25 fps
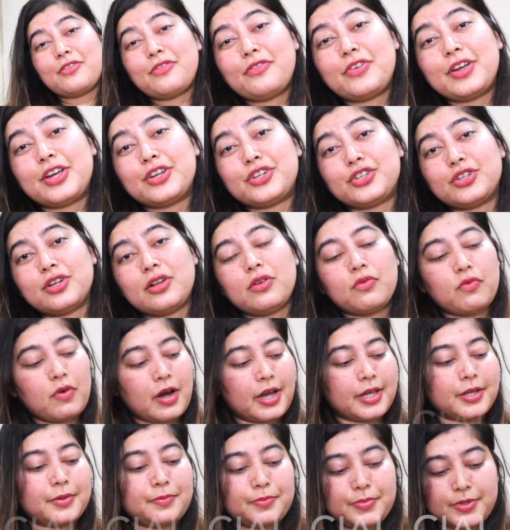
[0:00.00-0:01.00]
facial
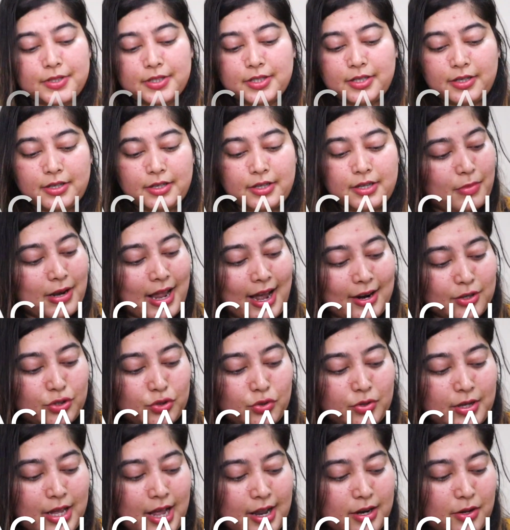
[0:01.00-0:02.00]
wipes.
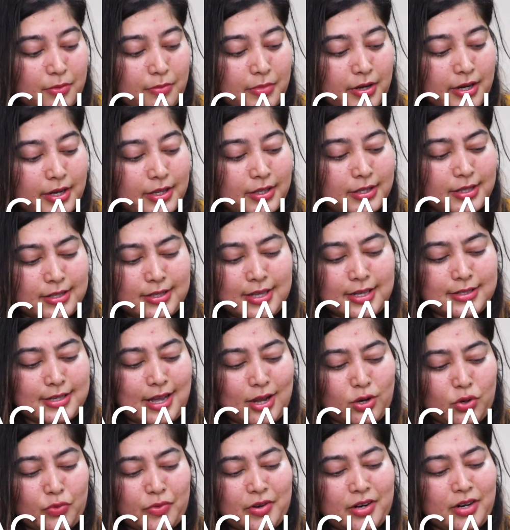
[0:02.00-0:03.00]
Lactocalamine, this has
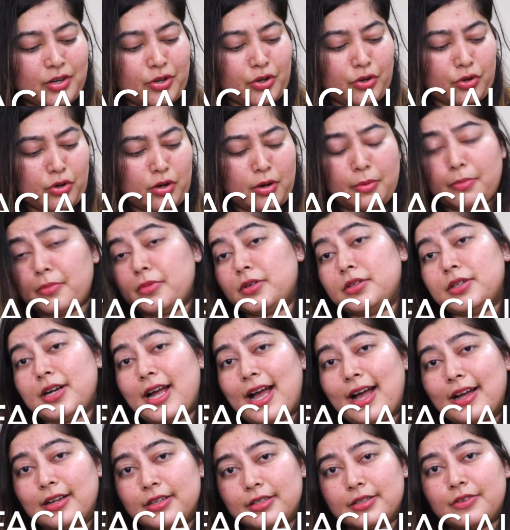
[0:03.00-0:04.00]
aloe vera, cucumber
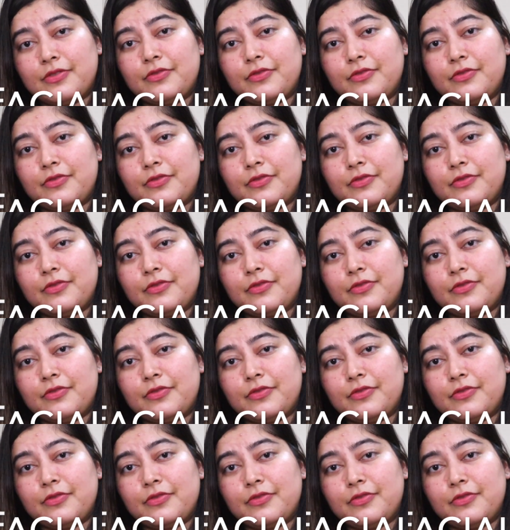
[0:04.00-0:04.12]
and